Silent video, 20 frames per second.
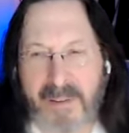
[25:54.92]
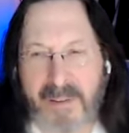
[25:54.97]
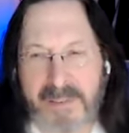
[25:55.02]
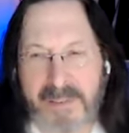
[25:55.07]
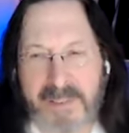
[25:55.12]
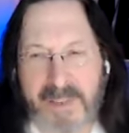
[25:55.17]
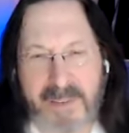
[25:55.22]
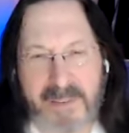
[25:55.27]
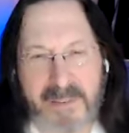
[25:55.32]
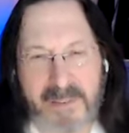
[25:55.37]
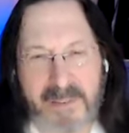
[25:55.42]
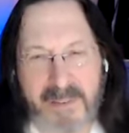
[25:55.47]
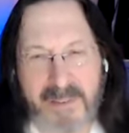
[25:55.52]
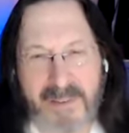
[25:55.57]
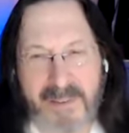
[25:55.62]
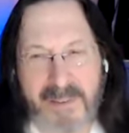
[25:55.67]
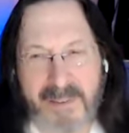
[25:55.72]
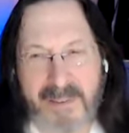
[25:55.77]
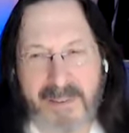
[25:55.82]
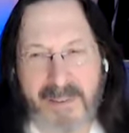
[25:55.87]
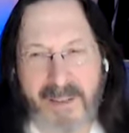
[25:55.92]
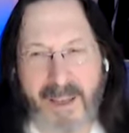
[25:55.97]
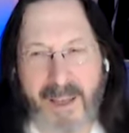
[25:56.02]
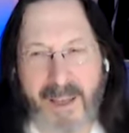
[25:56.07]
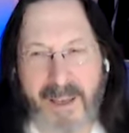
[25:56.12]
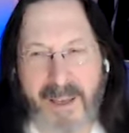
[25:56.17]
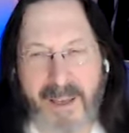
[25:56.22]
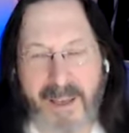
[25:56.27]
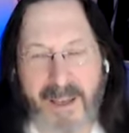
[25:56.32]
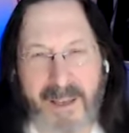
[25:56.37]
And he said,
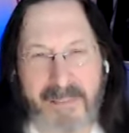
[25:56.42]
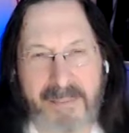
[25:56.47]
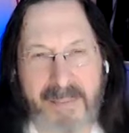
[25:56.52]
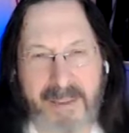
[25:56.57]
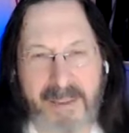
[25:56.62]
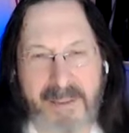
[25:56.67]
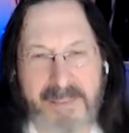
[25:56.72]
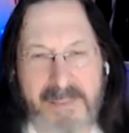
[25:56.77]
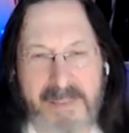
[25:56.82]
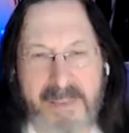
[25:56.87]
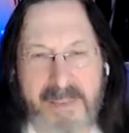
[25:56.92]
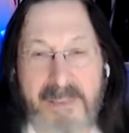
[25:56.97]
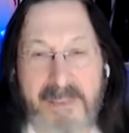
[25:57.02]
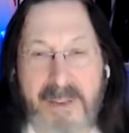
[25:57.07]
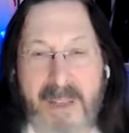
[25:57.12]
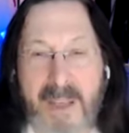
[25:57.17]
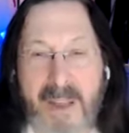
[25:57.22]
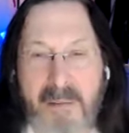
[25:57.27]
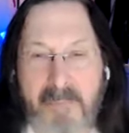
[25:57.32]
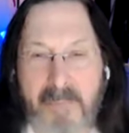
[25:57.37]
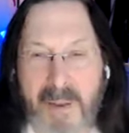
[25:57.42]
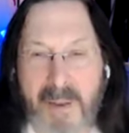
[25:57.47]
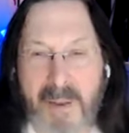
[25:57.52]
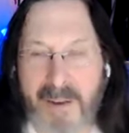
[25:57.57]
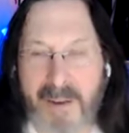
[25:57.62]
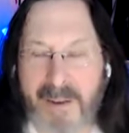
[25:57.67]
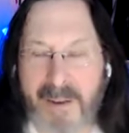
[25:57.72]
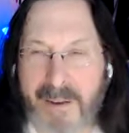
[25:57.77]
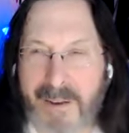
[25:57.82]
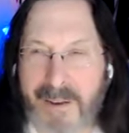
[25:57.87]
ah, I think it's contentment.
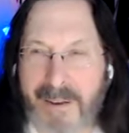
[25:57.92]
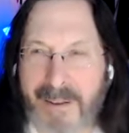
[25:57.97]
